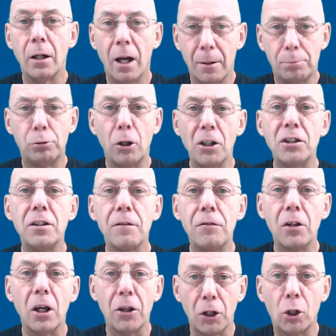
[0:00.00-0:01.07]
price of
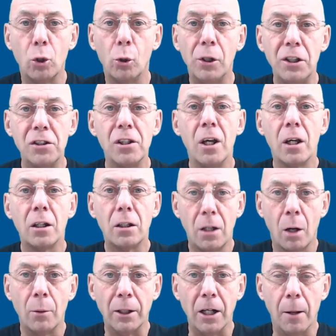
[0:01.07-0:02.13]
the coins
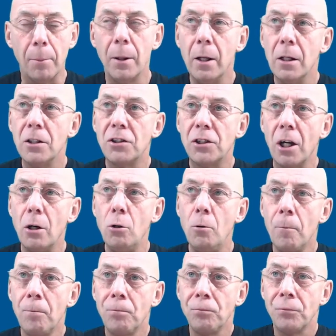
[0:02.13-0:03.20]
going up. So
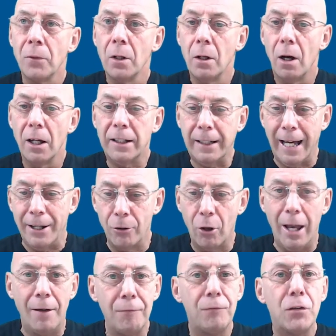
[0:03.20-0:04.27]
I
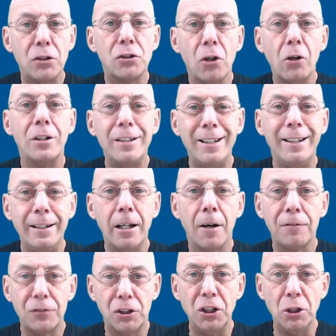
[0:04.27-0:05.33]
cannot emphasize
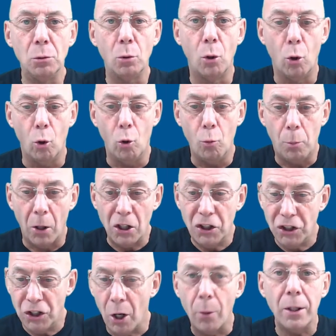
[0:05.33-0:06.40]
enough to you all, by
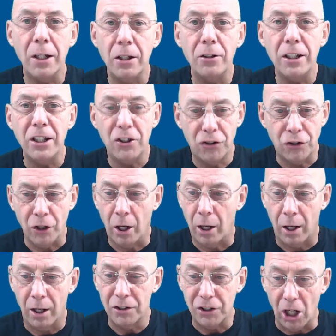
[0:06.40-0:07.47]
showing you these
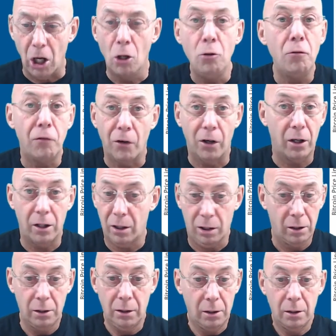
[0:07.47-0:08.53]
charts over
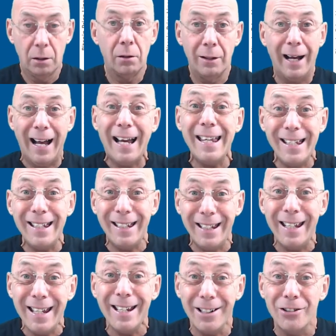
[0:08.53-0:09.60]
8
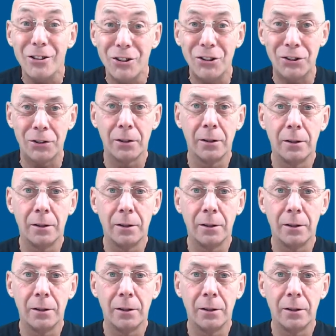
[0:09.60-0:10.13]
years,